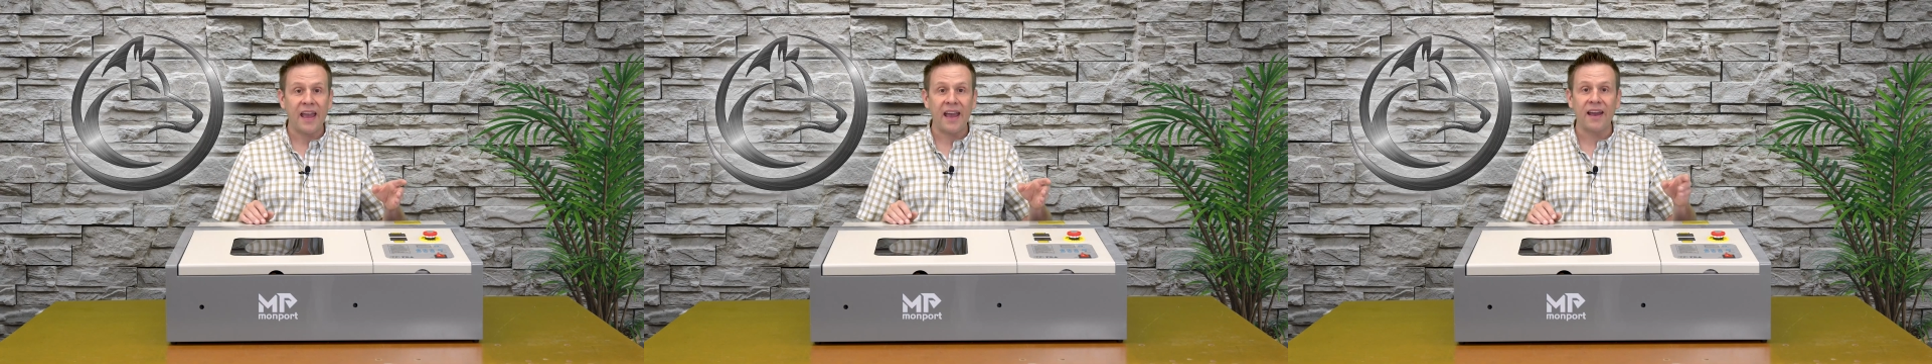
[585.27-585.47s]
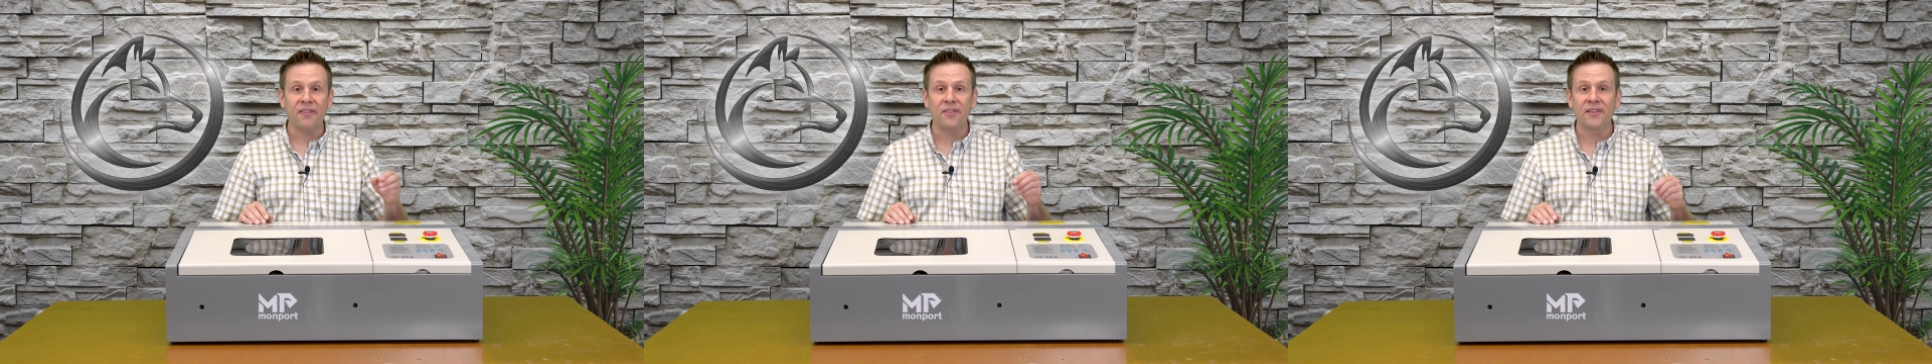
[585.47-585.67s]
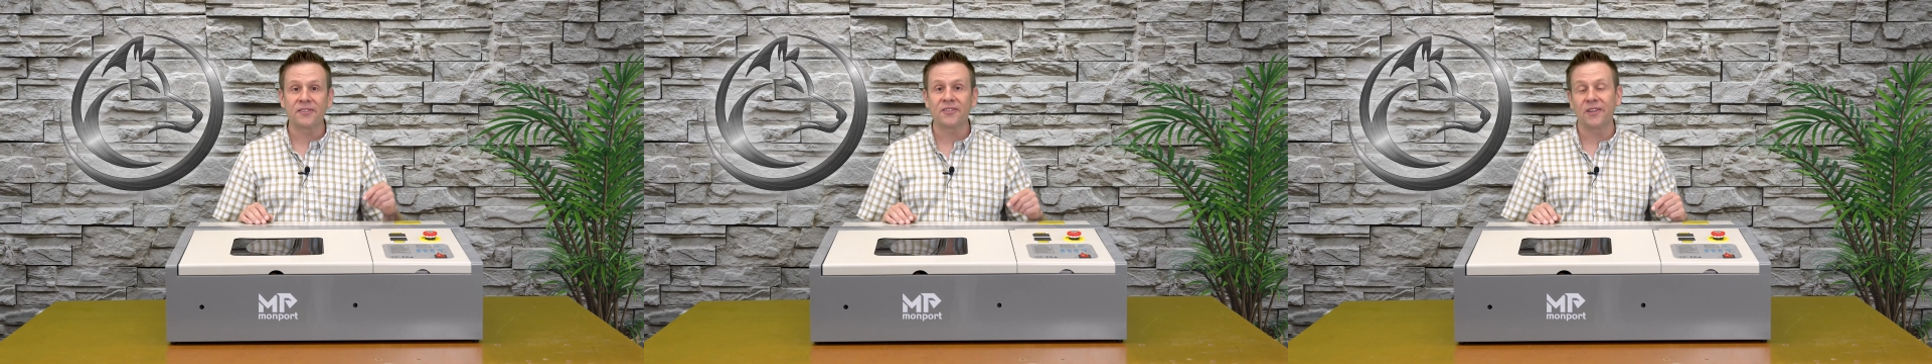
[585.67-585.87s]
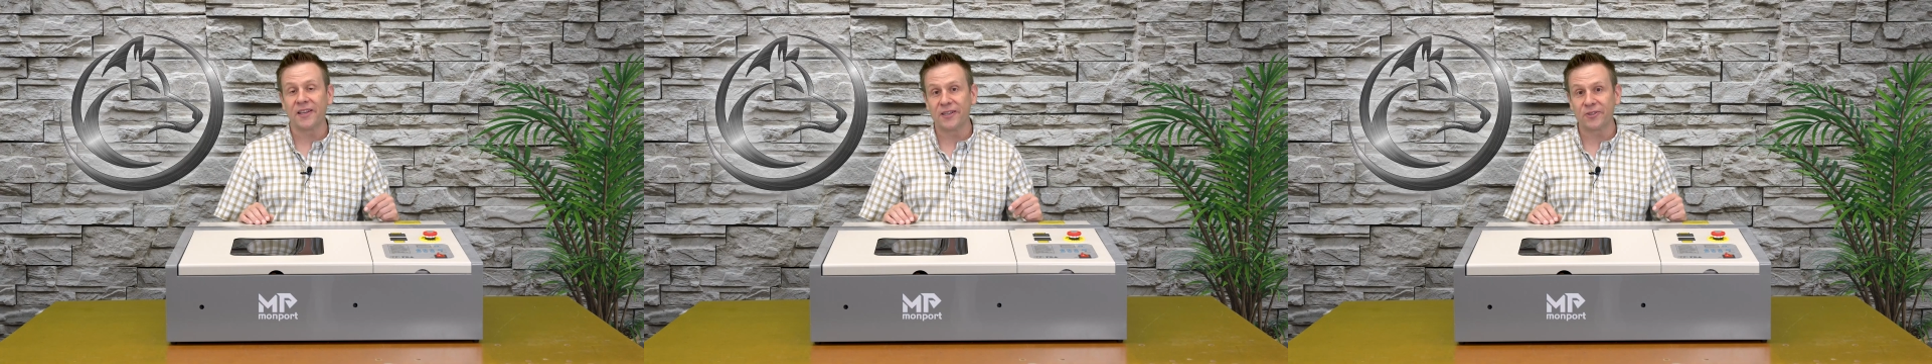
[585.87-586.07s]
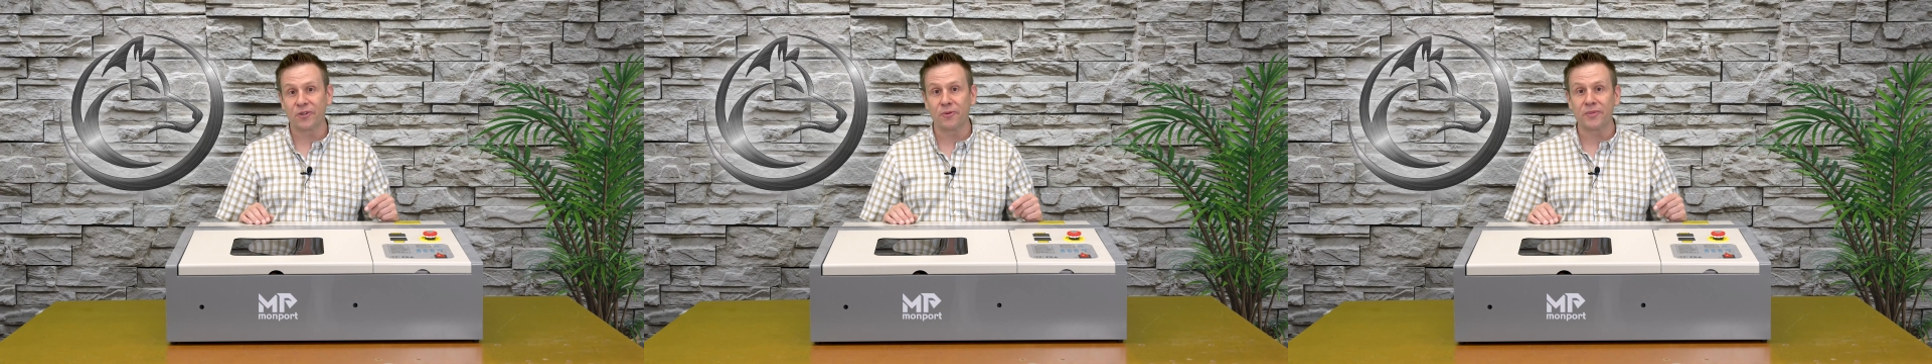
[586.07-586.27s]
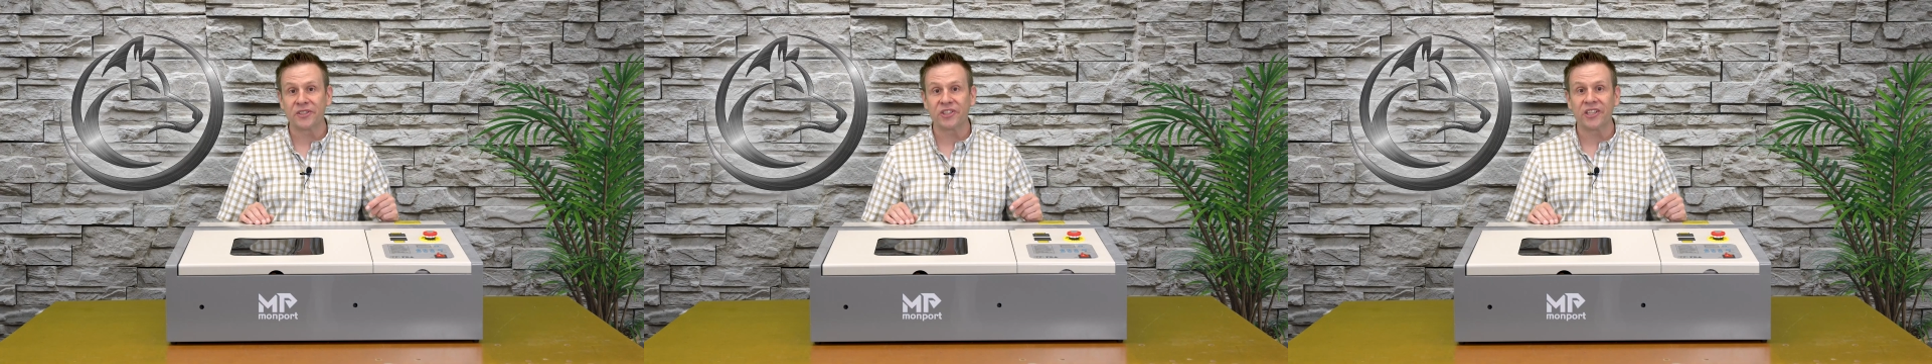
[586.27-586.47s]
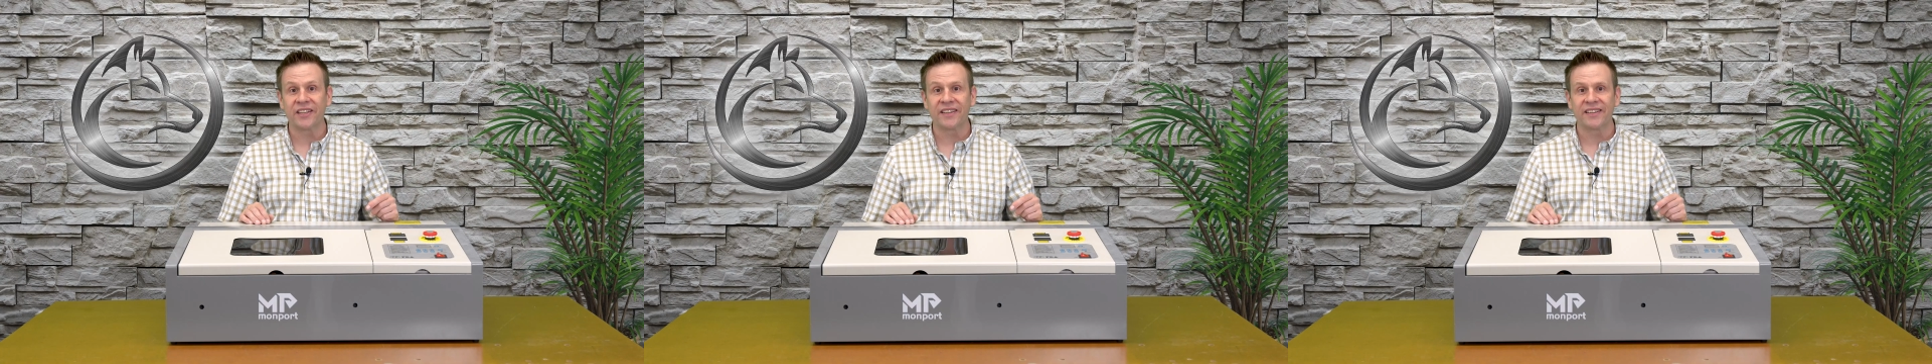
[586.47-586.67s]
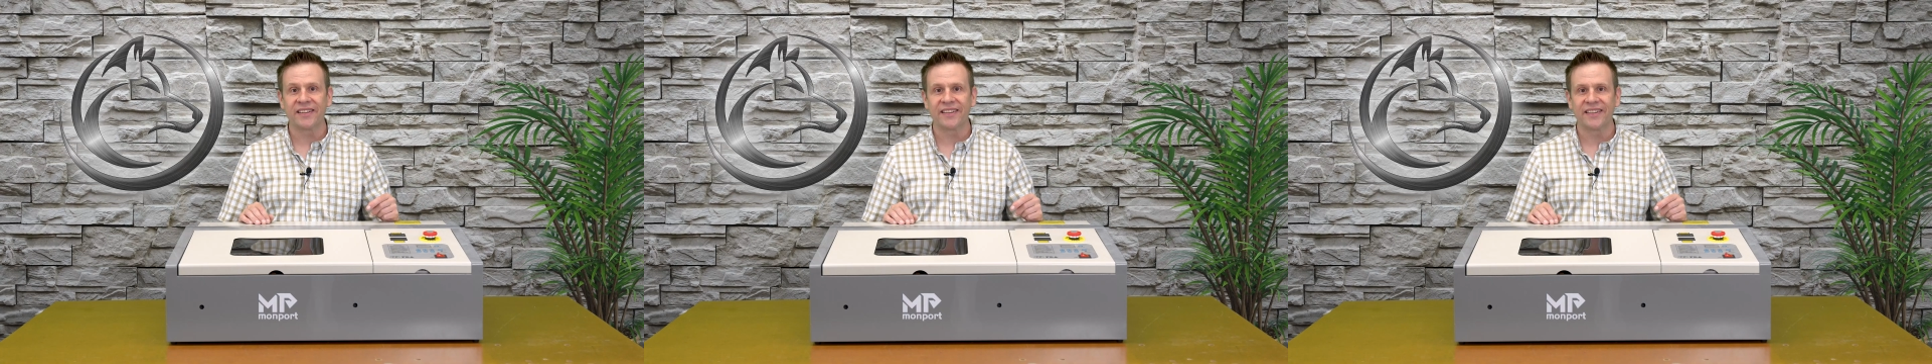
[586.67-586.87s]
at this laser
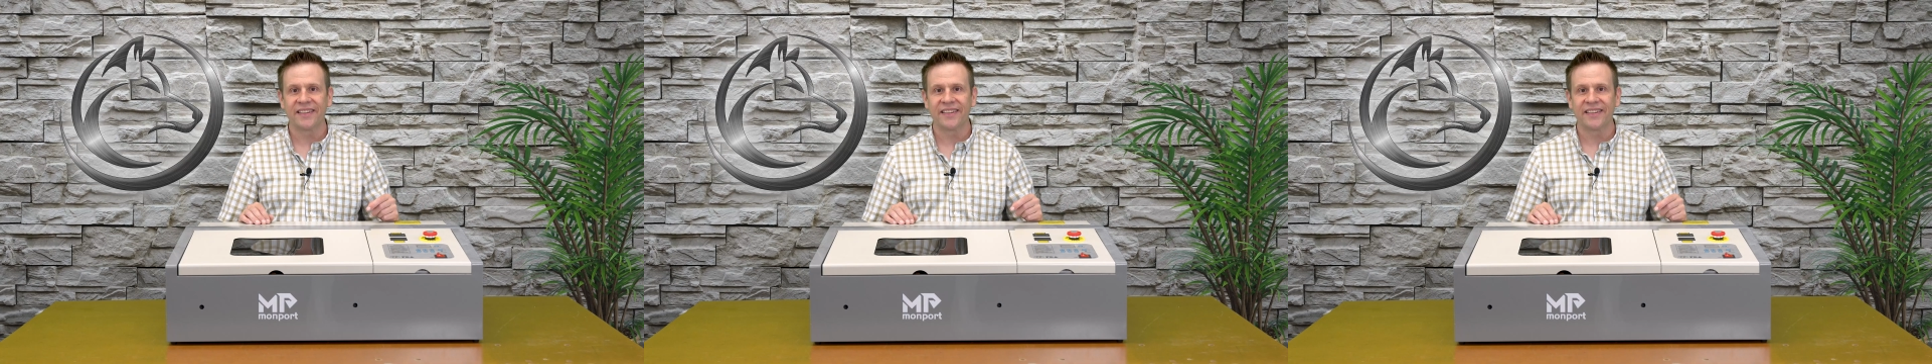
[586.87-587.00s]
machine.